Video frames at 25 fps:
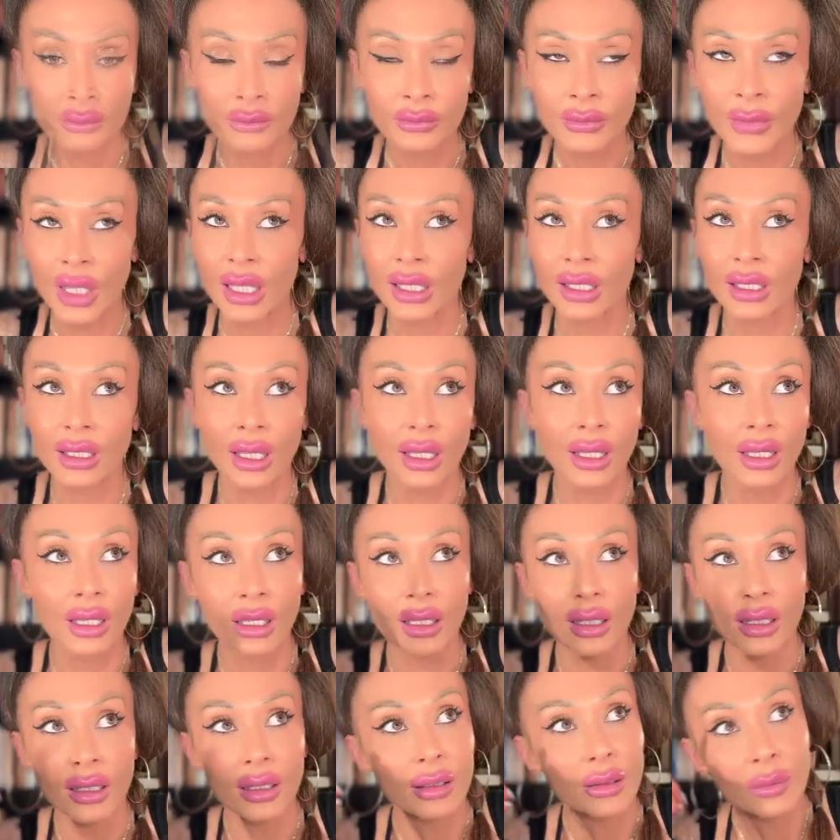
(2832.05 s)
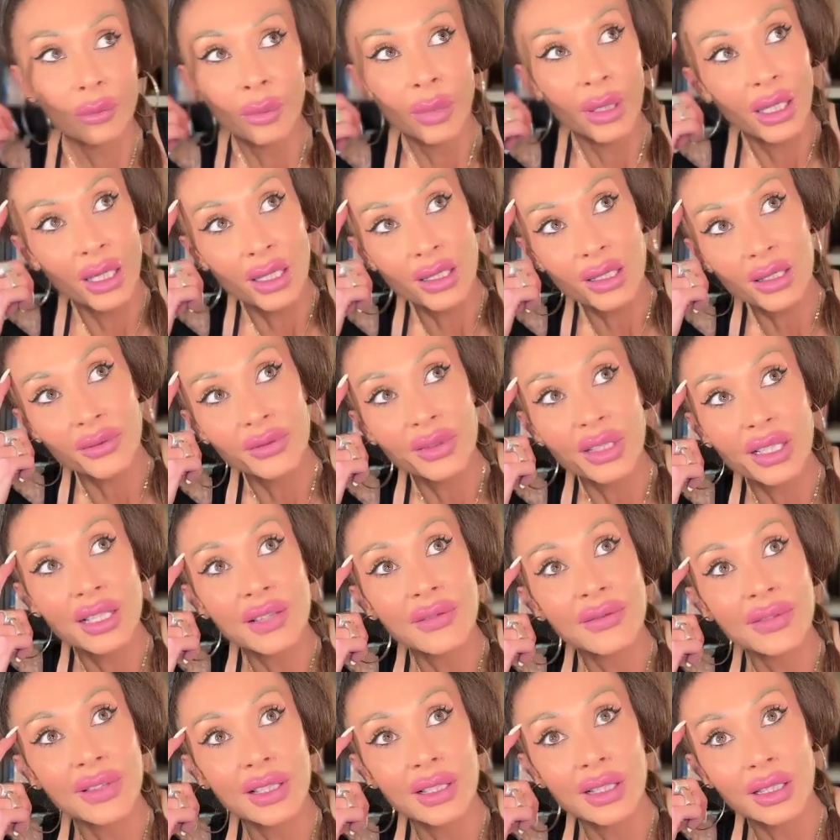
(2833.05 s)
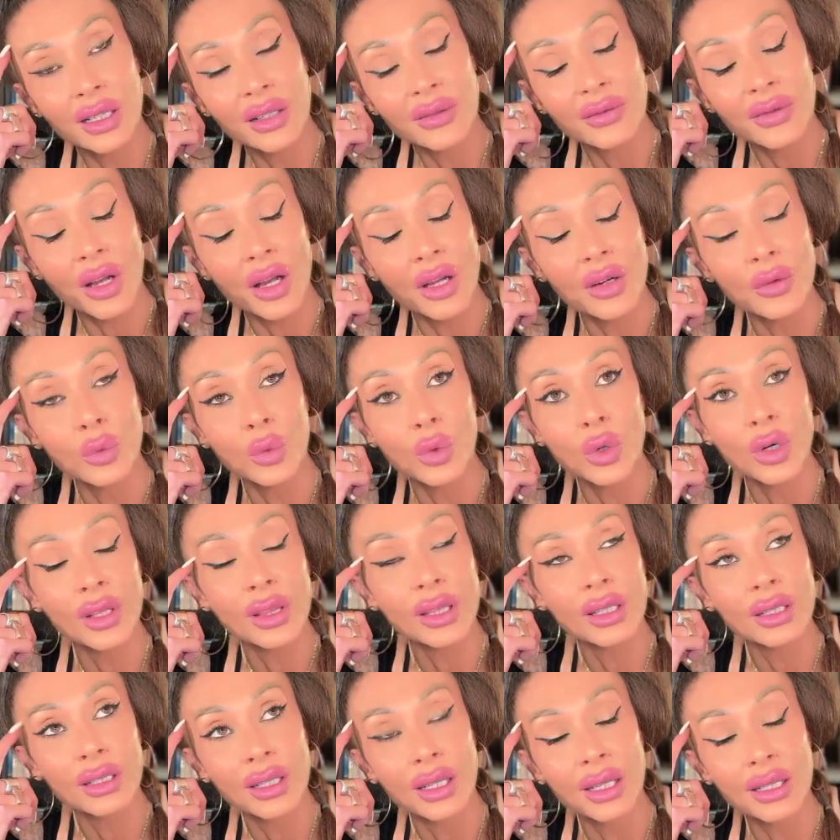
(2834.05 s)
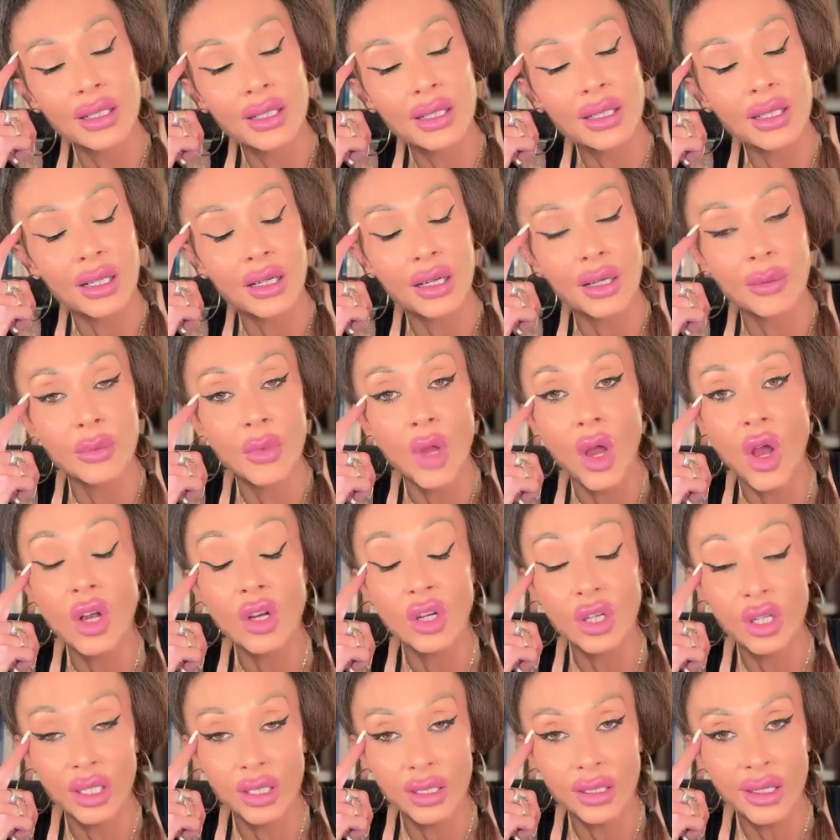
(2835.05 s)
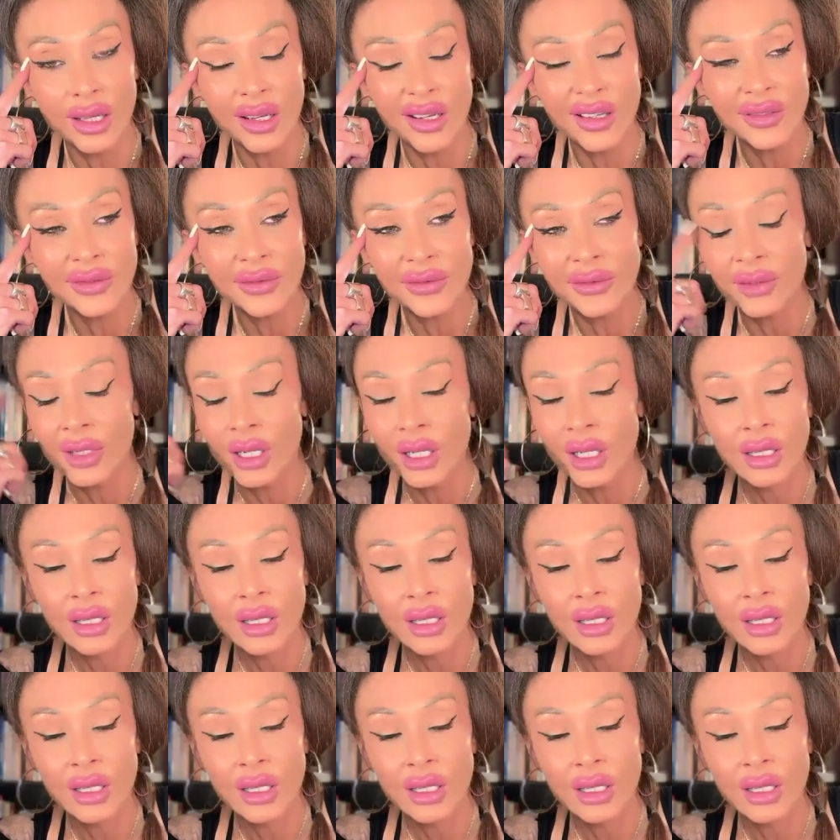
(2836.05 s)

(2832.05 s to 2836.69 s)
Like, because of this feeling of unworthiness and I'm not good enough,